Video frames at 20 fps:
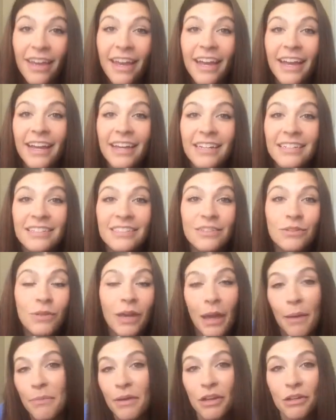and you
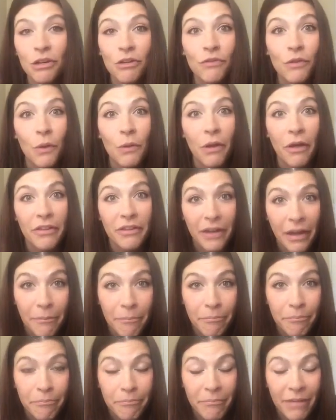can't be on your phone all the time.